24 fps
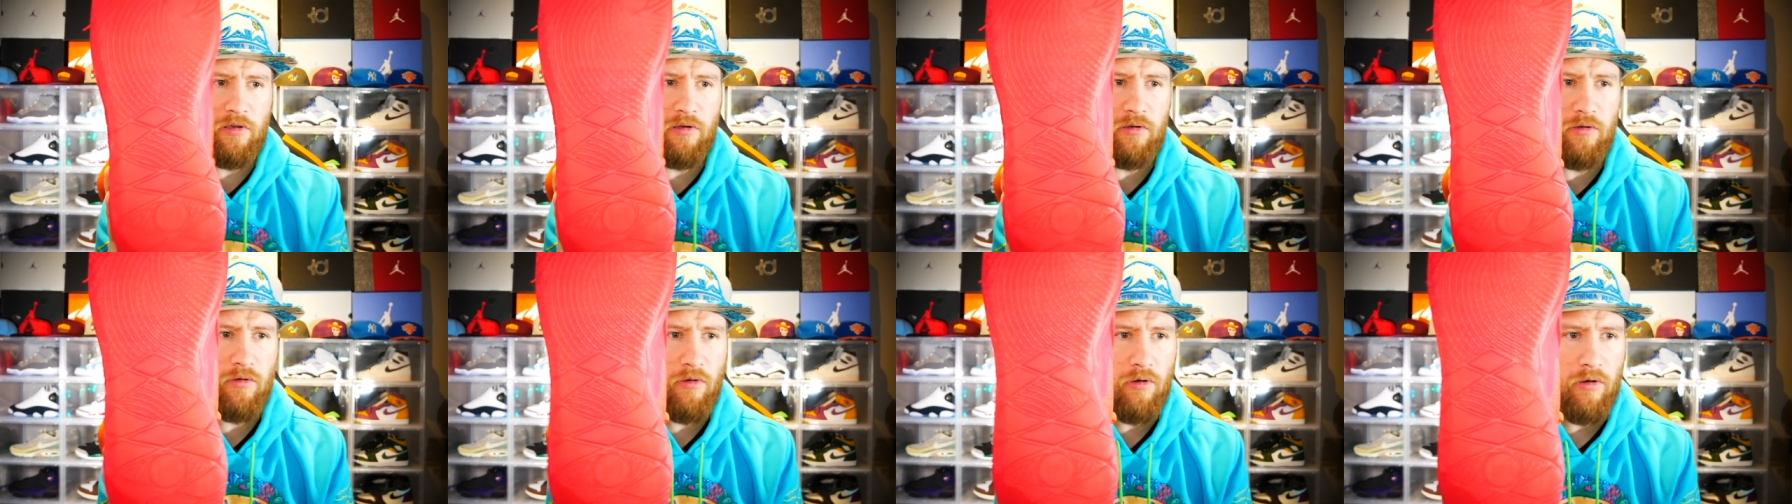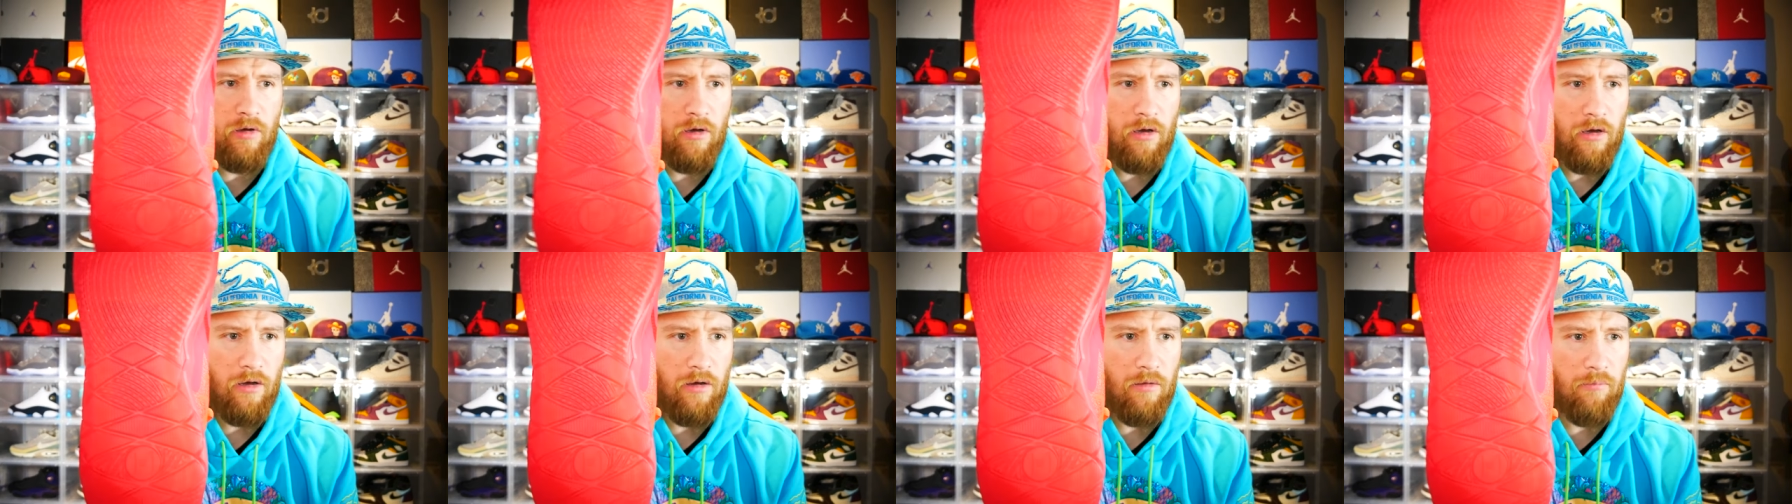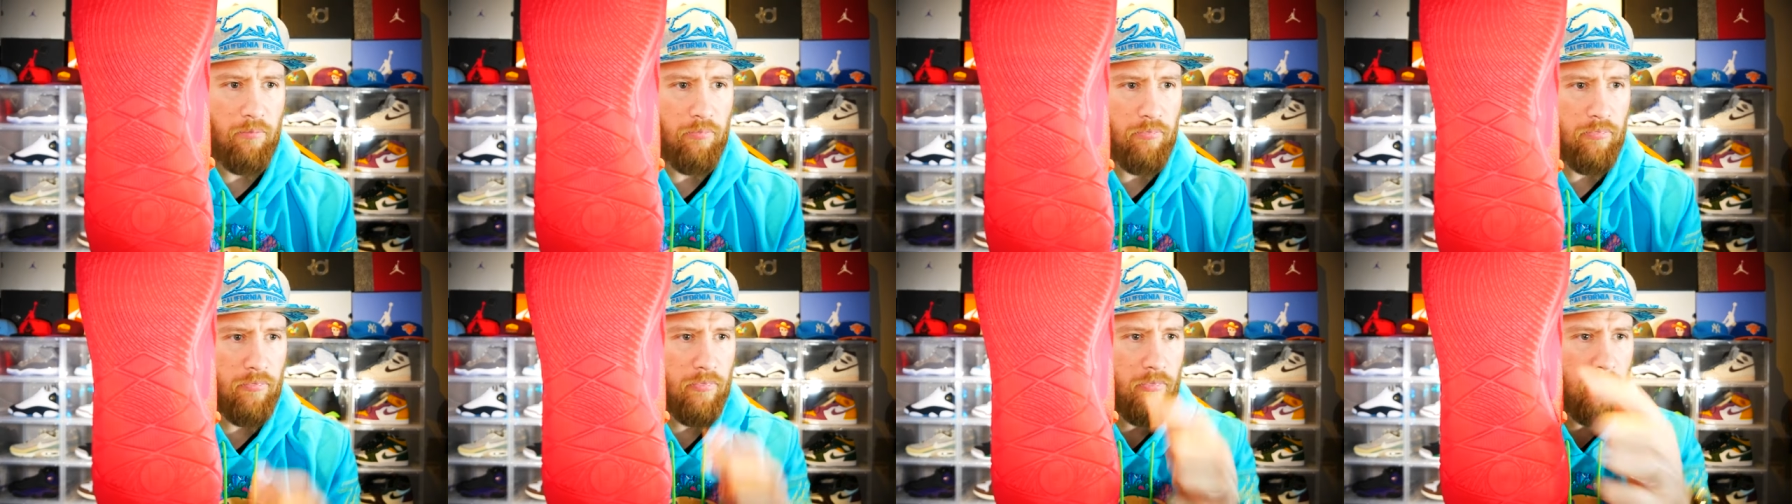it
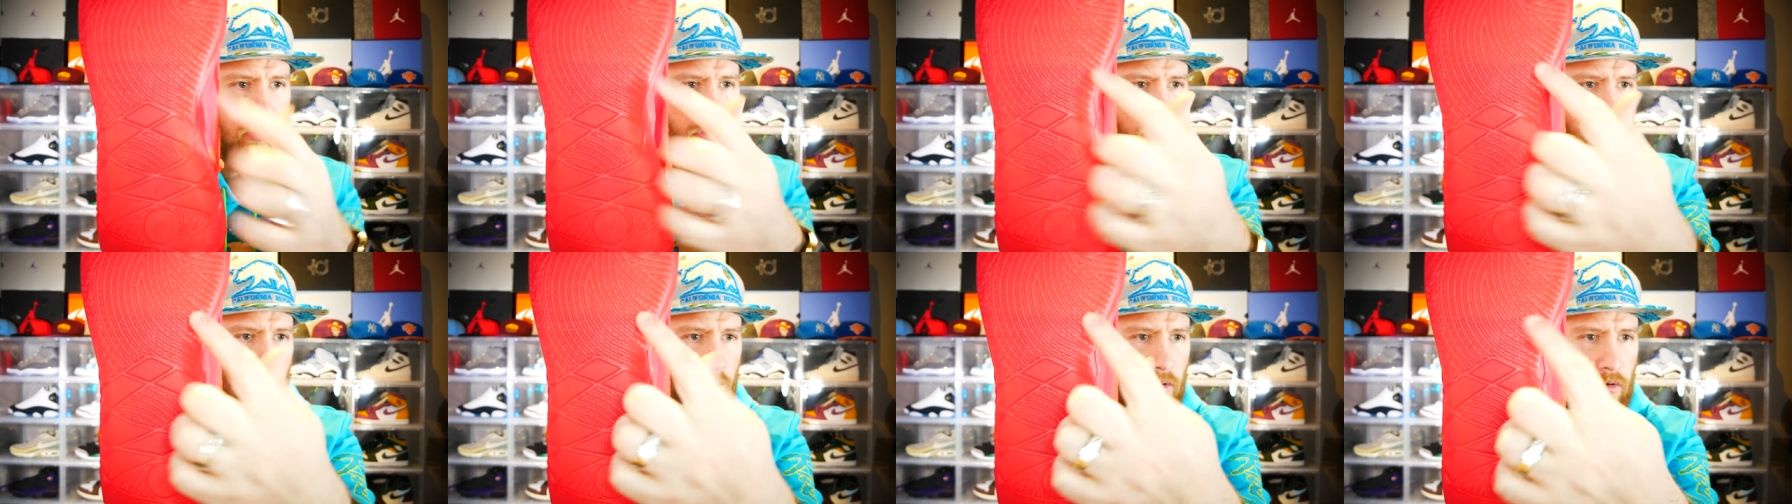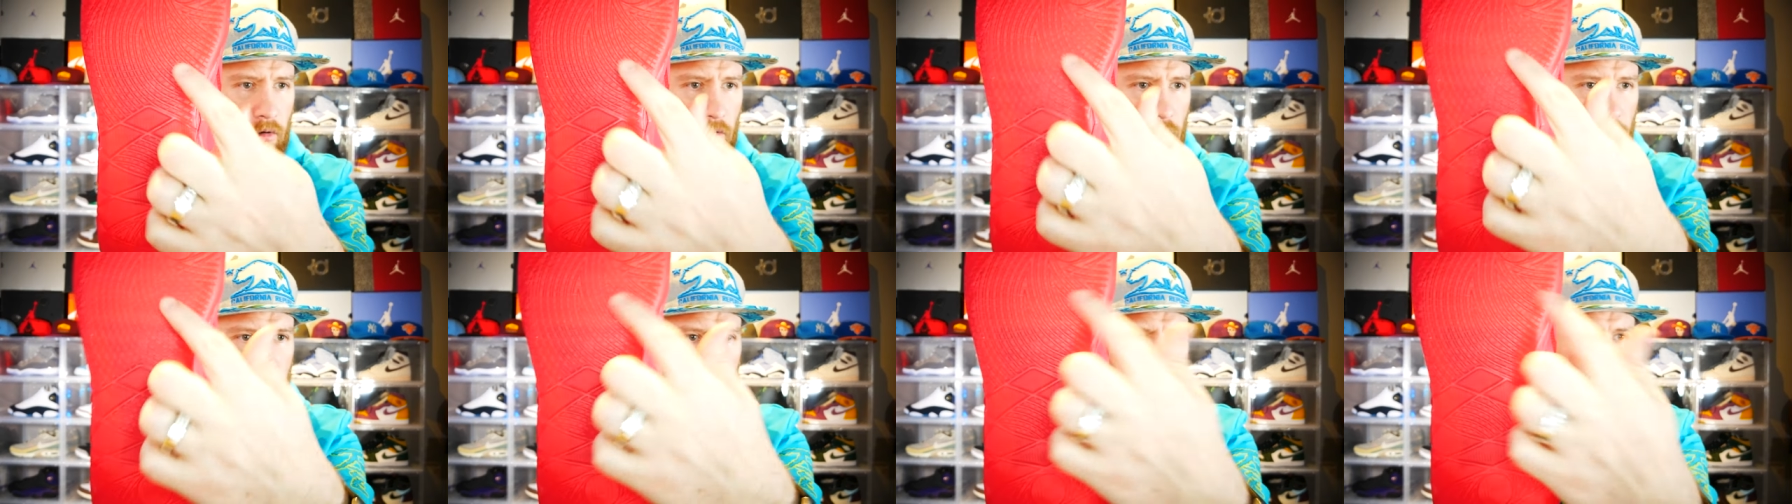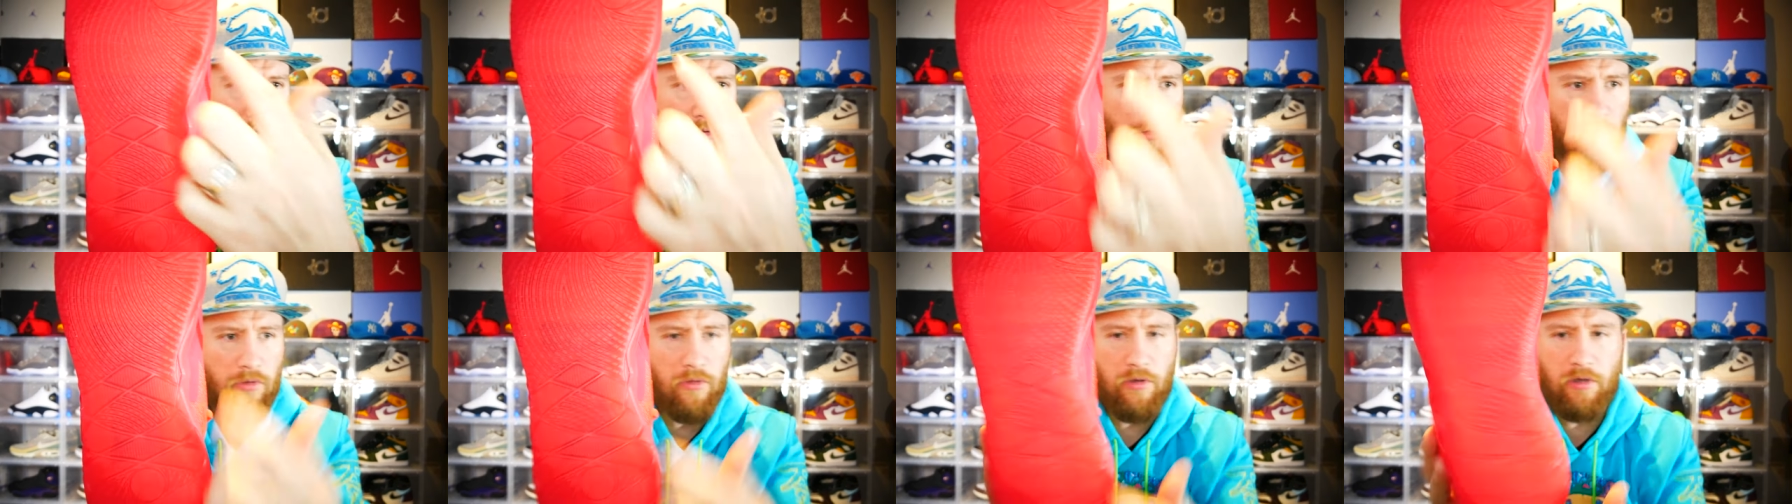um,
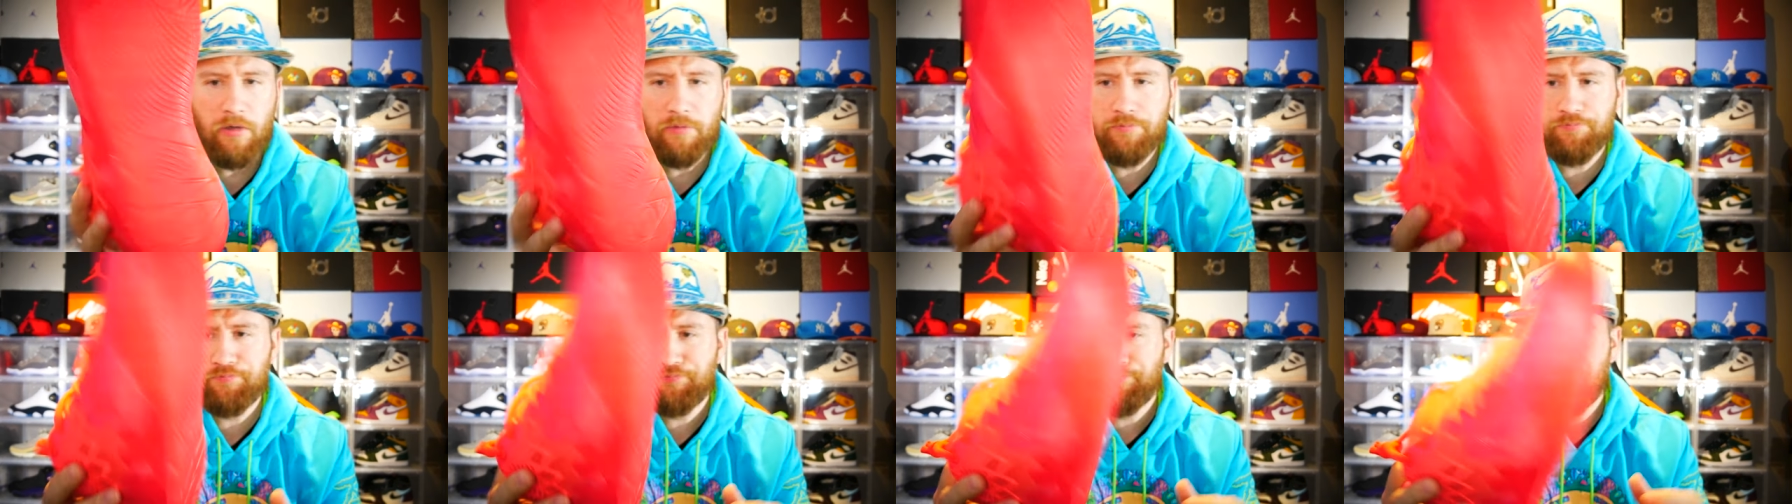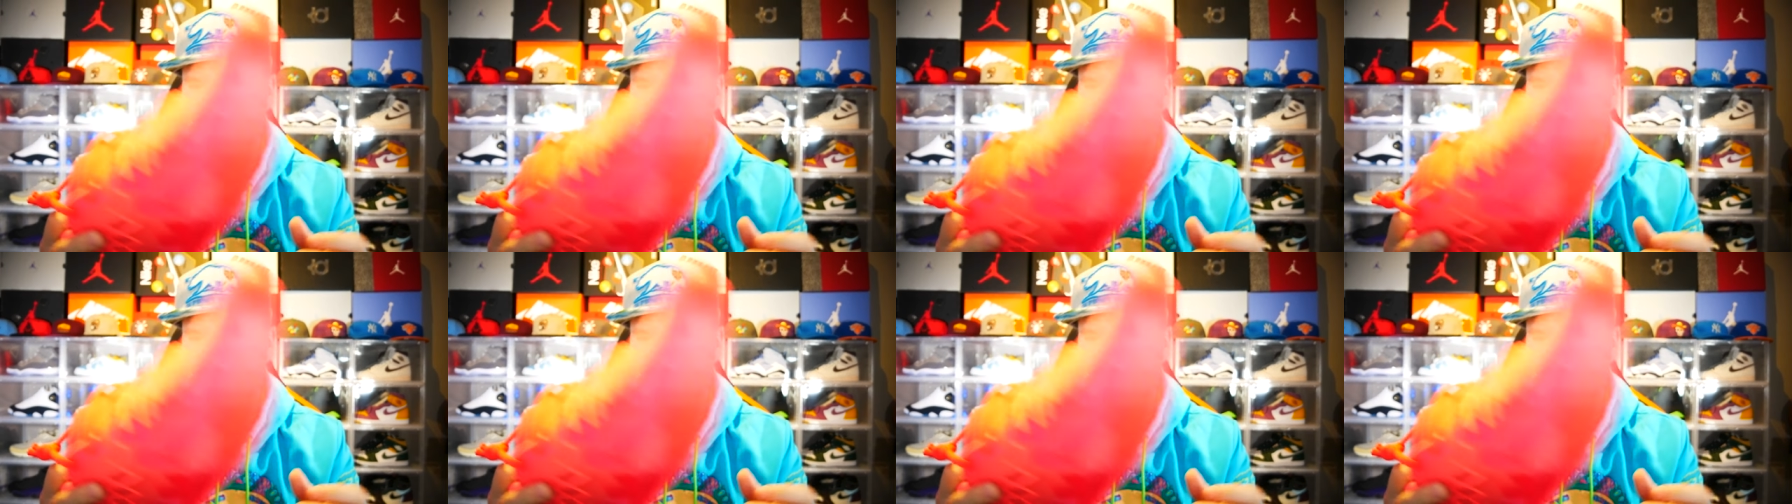closely on there.